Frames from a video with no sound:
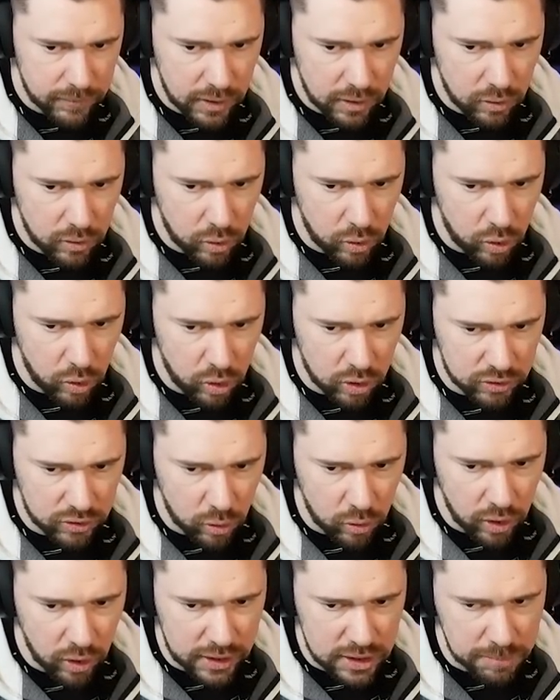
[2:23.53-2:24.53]
Oh, I don't
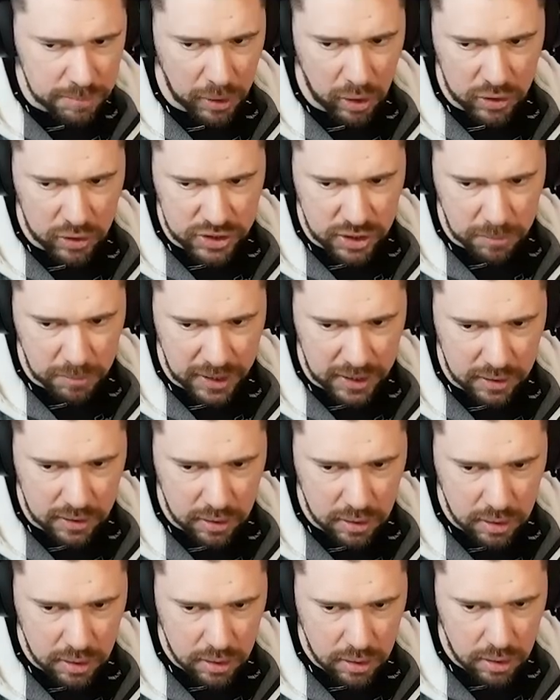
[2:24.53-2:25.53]
like his passing, man.
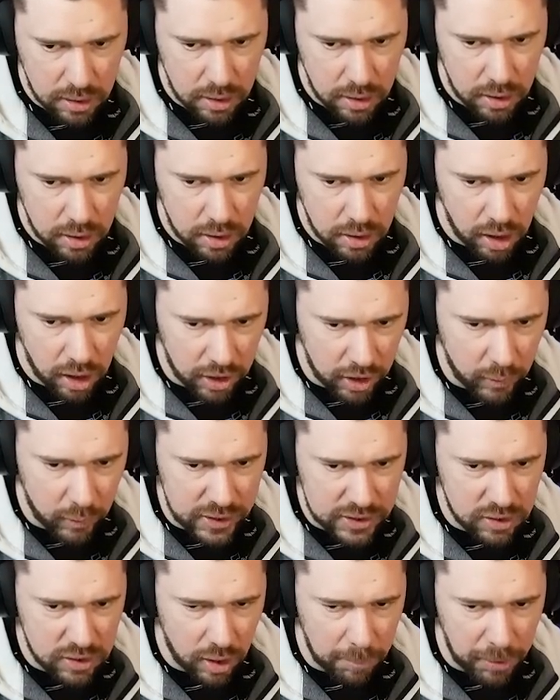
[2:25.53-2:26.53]
I know
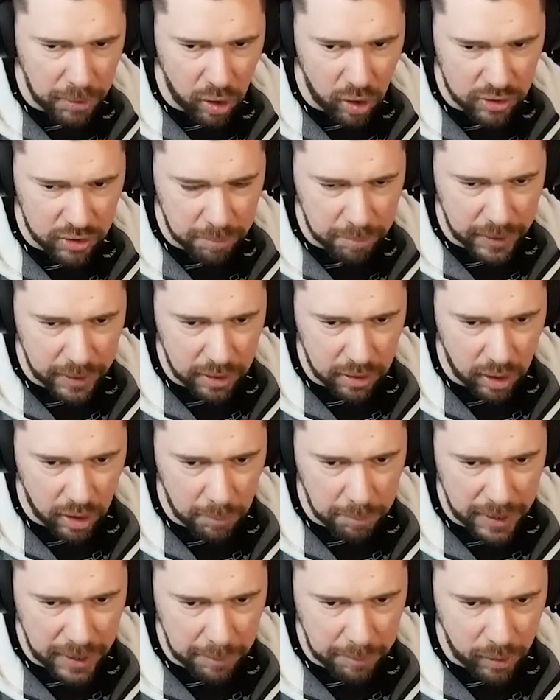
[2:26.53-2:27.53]
it's like part of the like a
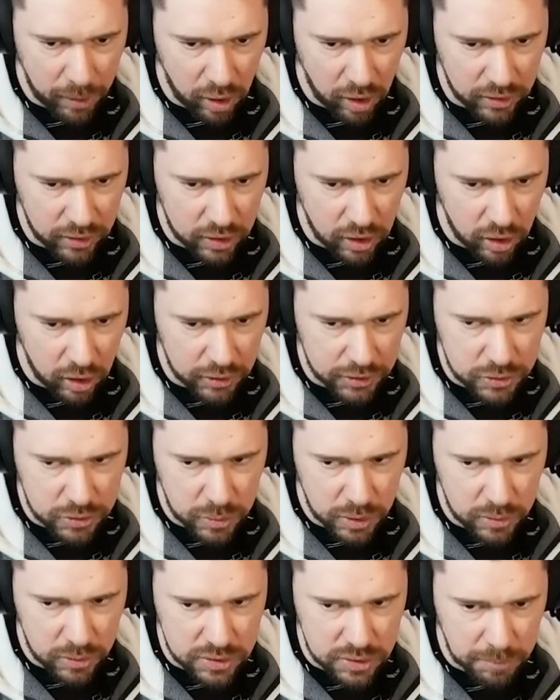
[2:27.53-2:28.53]
bad part of the card as
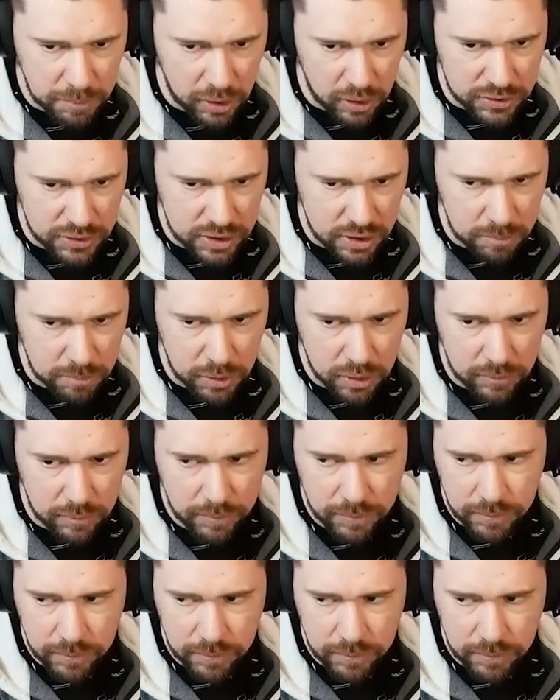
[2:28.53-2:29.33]
well as the passing, but